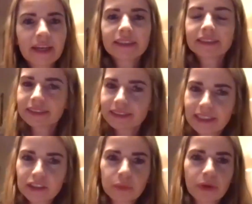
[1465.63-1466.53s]
Just
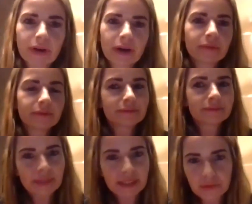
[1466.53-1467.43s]
say tomorrow,
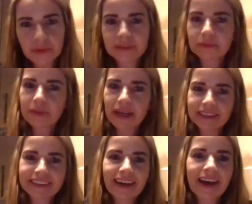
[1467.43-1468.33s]
what,
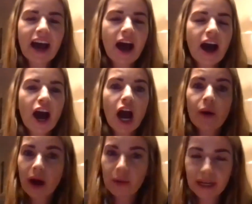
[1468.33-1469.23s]
manager,
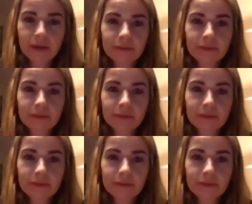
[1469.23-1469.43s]
I'm